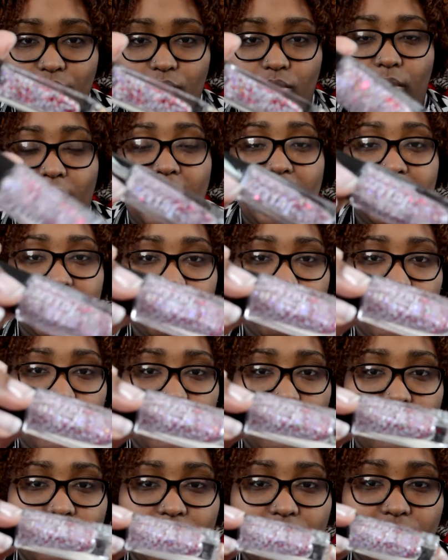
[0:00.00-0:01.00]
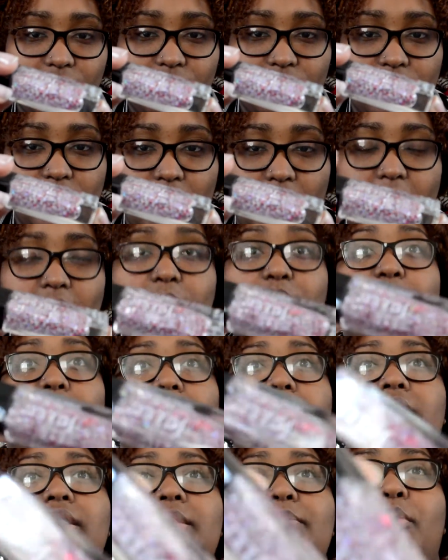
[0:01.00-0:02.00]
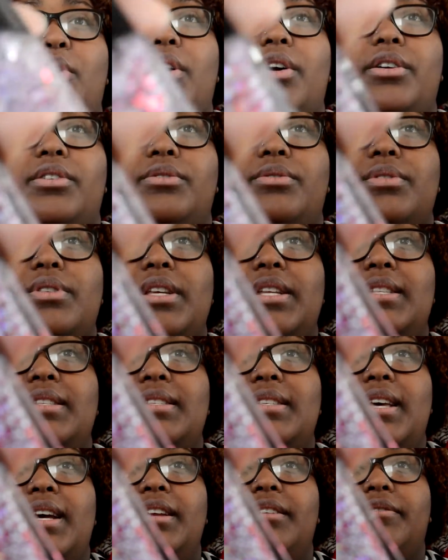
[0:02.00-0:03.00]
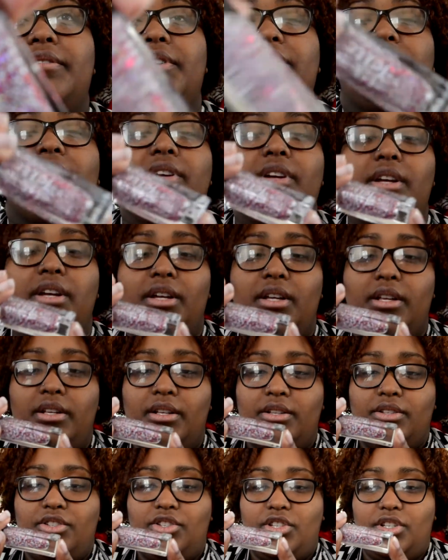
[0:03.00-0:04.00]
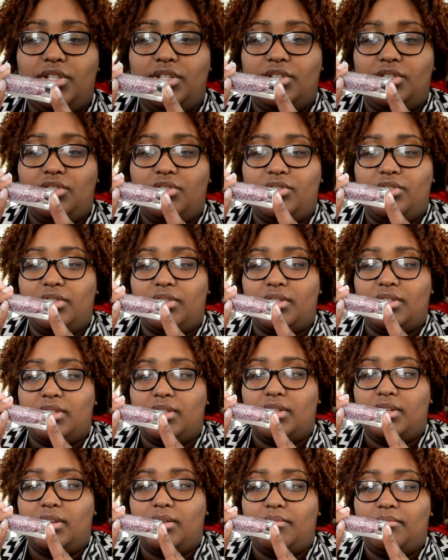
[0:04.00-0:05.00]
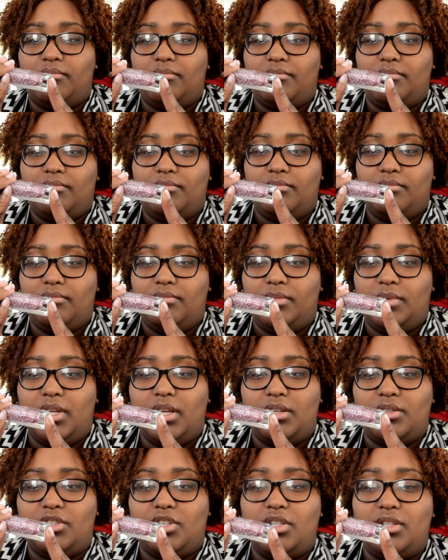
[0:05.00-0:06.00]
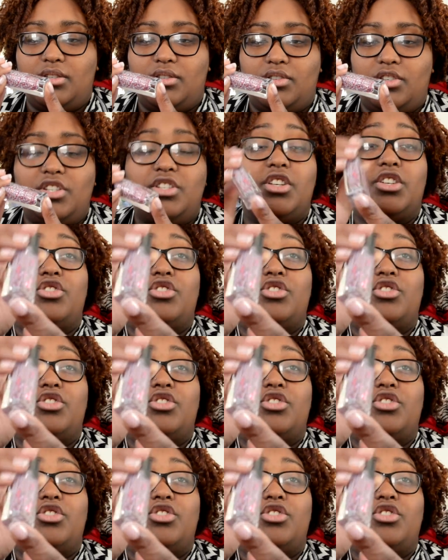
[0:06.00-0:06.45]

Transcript: red sparkles, and pink sparkles inside of her she's just um yeah she's she's